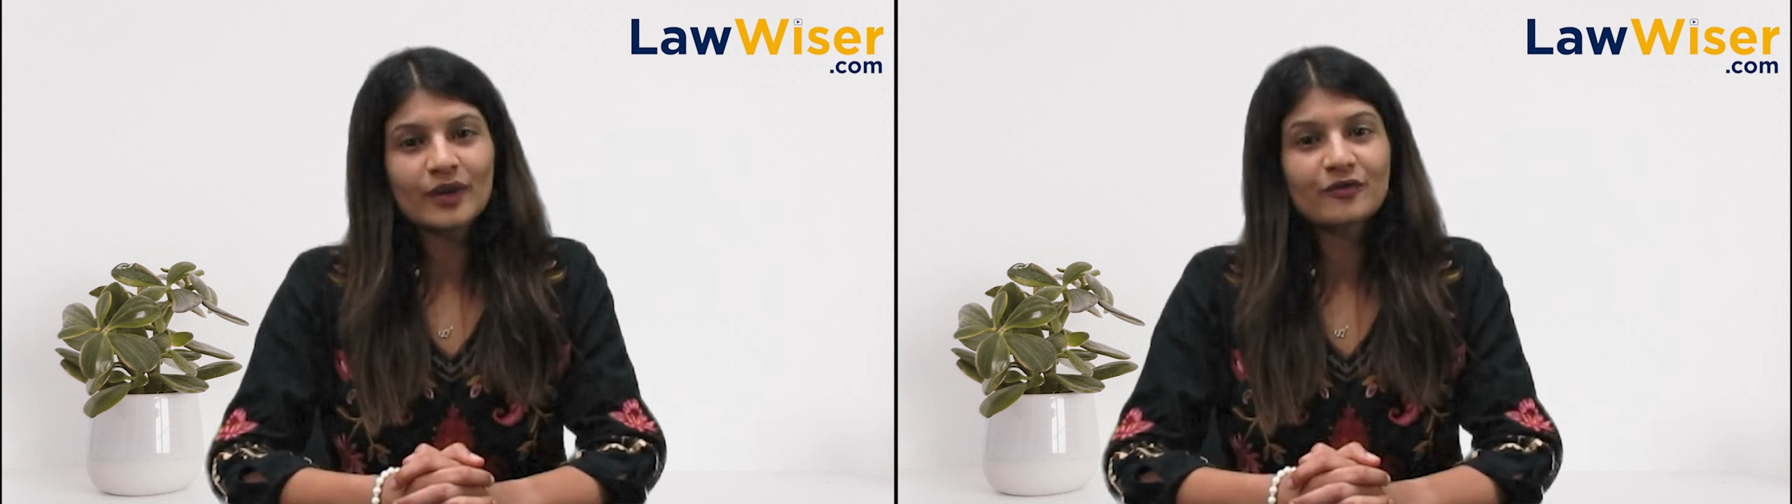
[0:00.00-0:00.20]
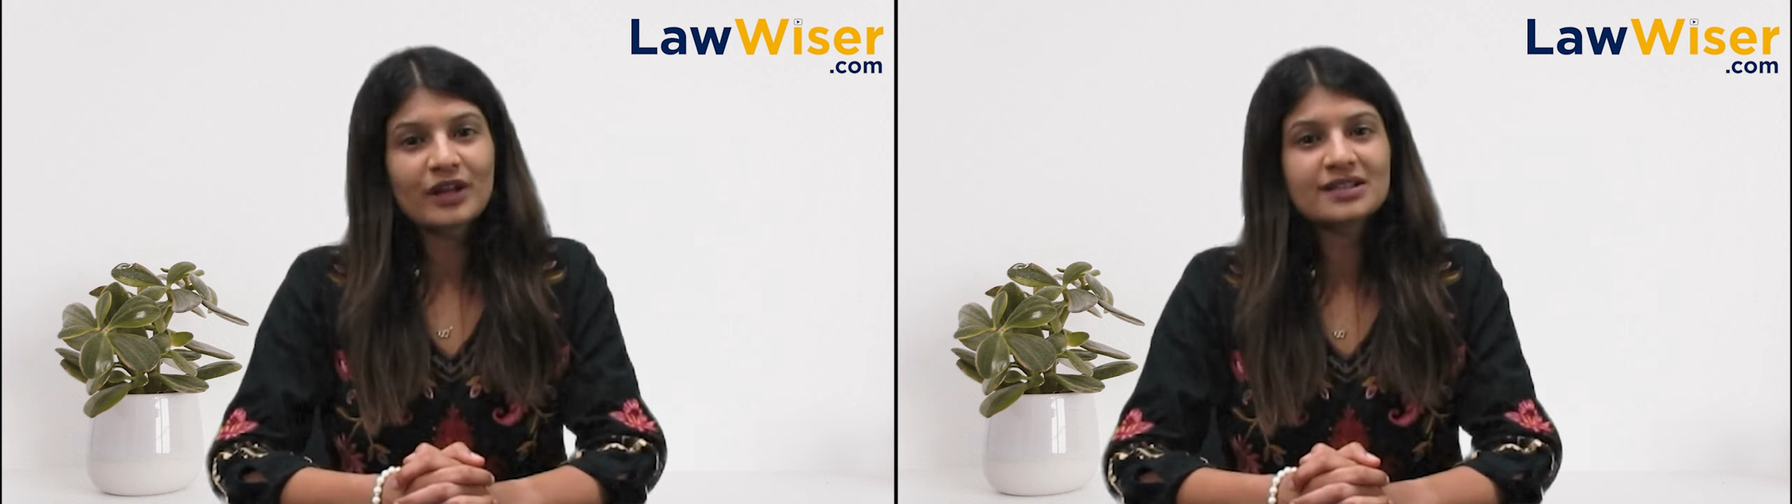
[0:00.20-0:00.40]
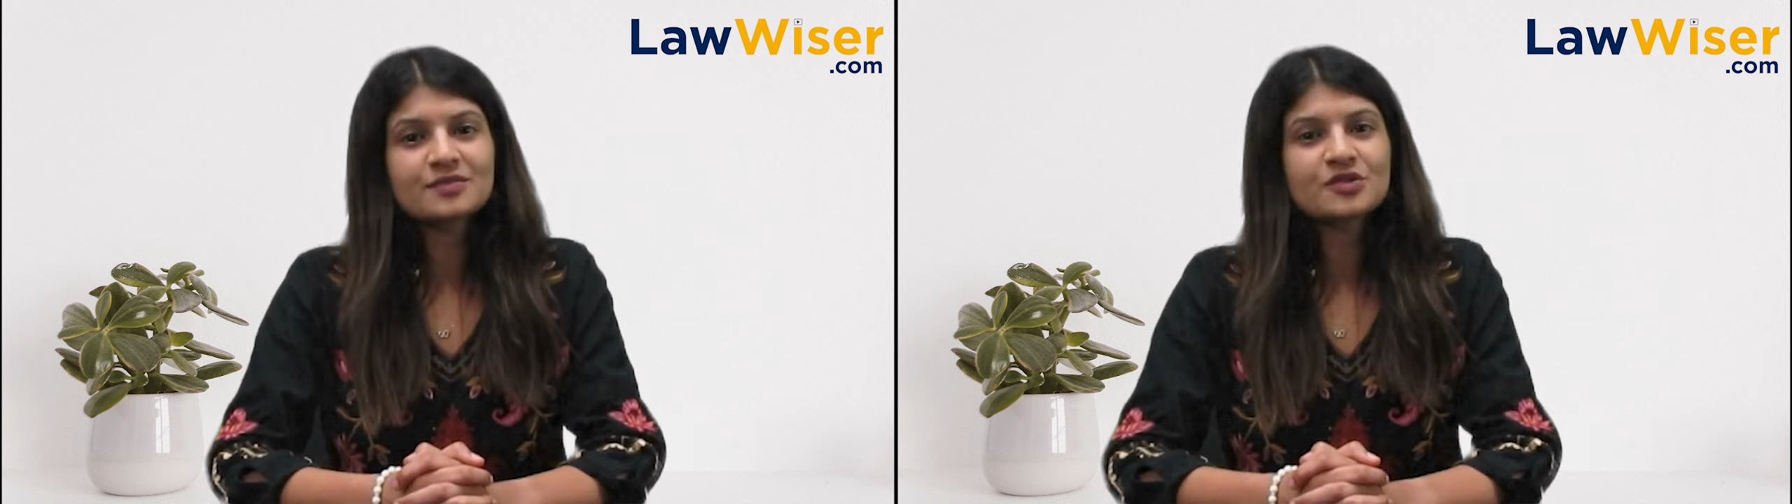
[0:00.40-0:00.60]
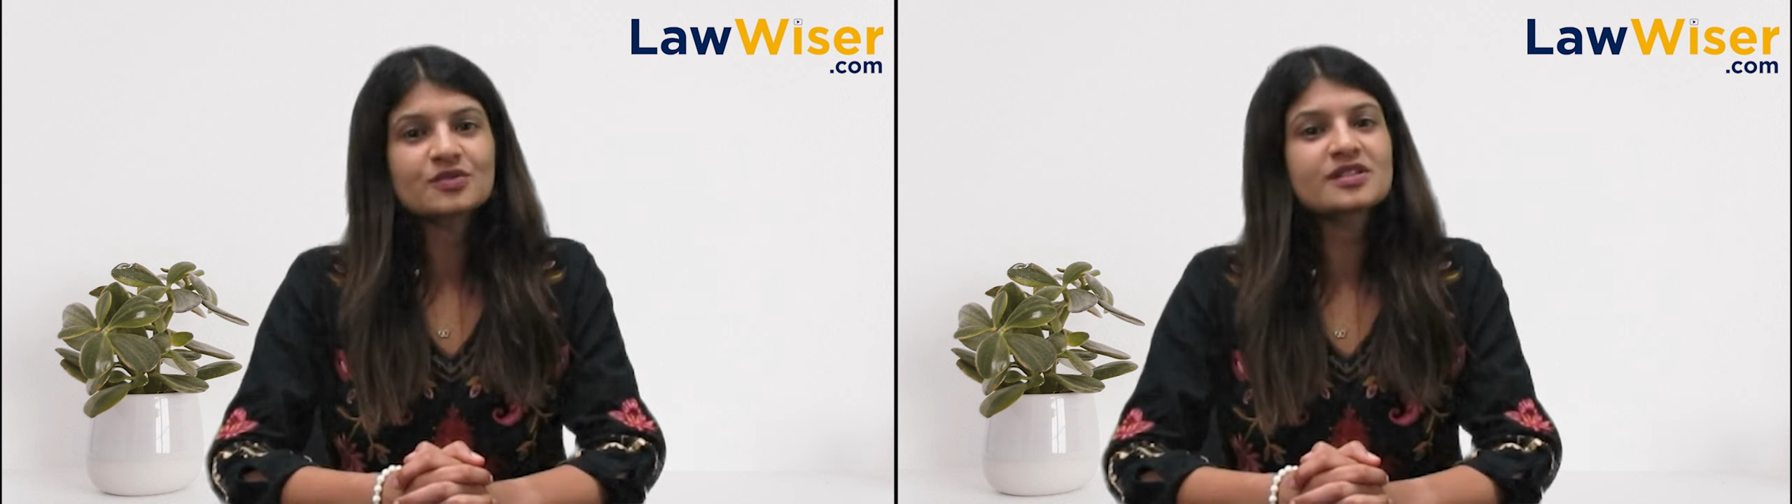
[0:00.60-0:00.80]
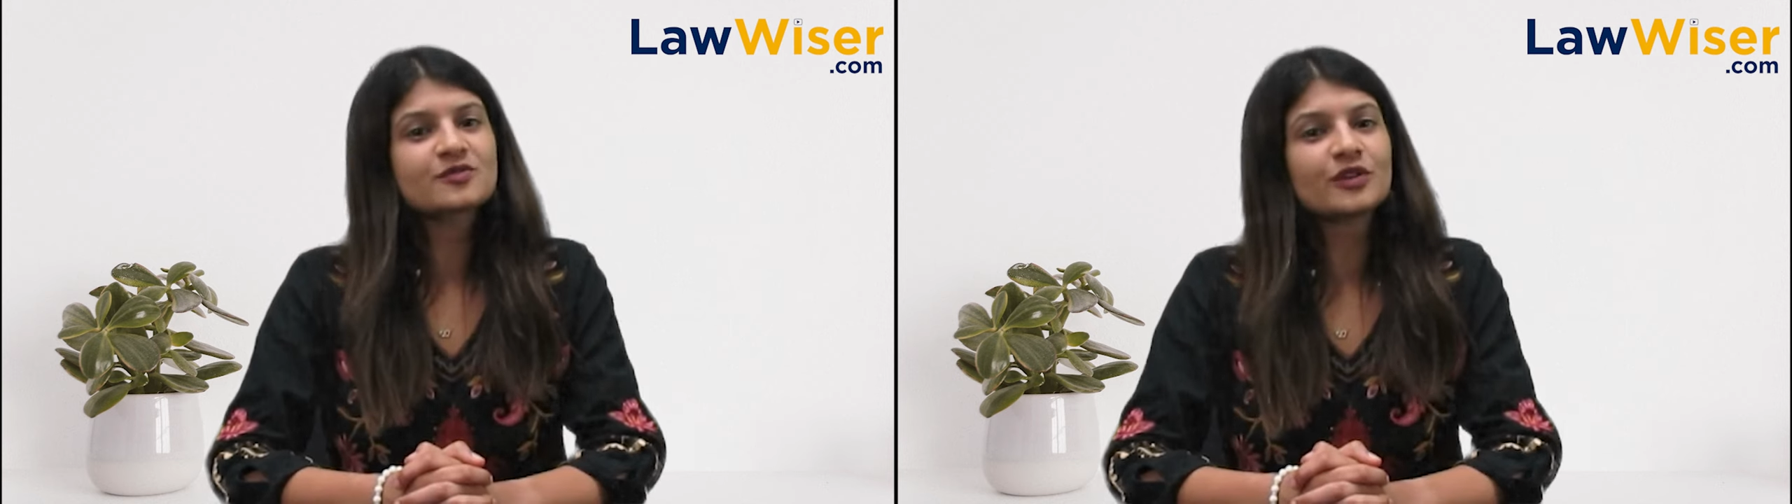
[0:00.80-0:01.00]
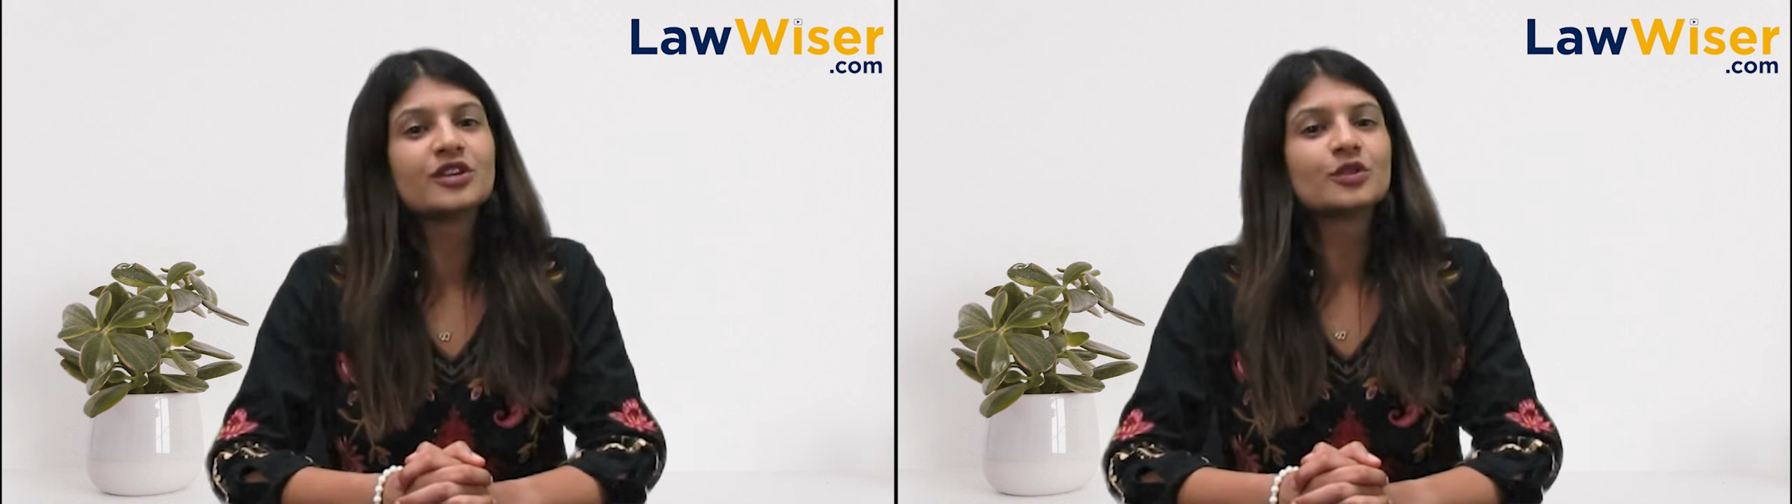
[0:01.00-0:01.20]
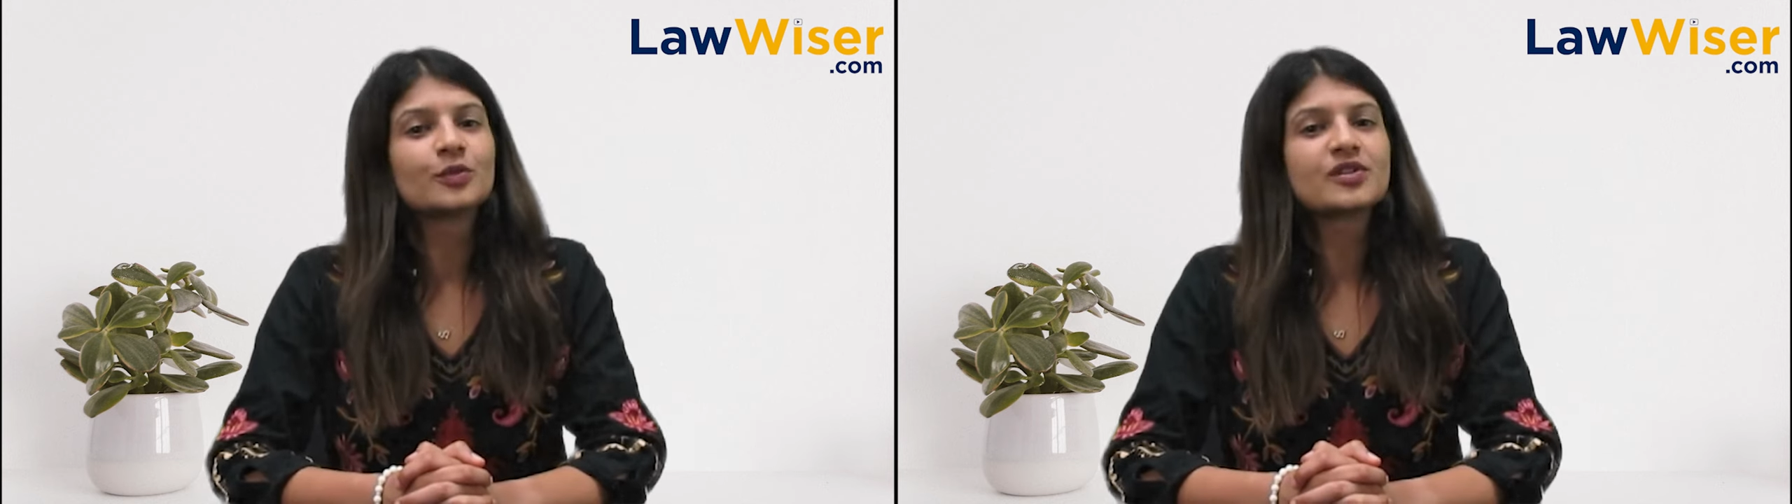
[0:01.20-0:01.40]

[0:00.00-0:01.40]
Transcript: and welcome to this video